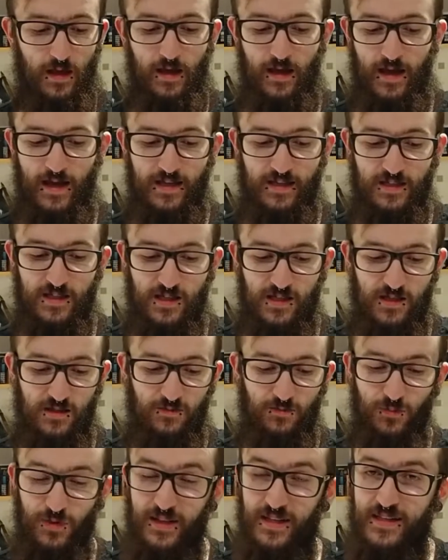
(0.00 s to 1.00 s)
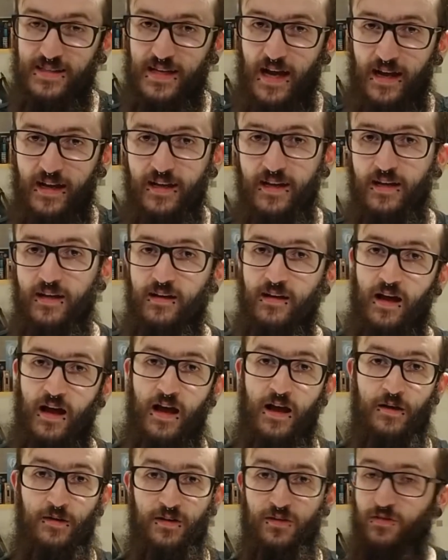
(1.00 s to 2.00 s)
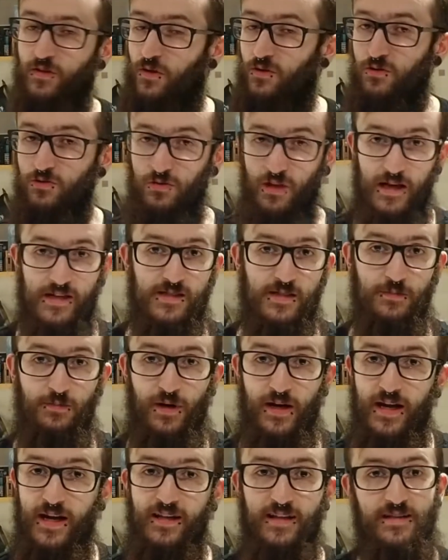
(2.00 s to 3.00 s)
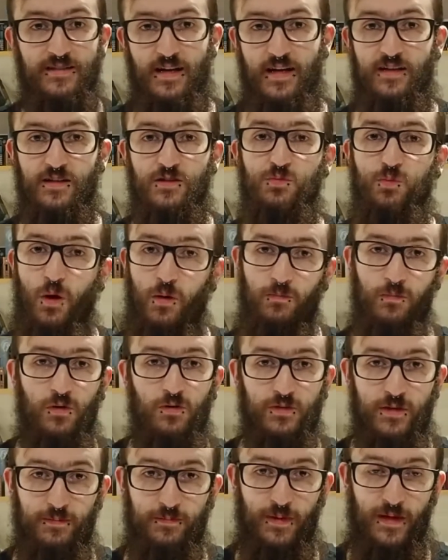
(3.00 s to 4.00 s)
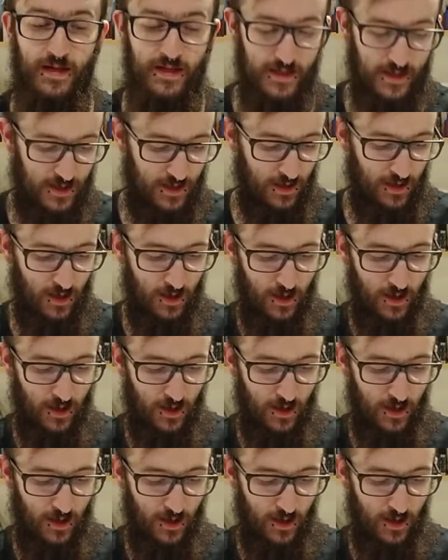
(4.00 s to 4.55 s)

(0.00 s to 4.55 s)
It's with the tank. You've got no glass to break. The tank's one molded piece.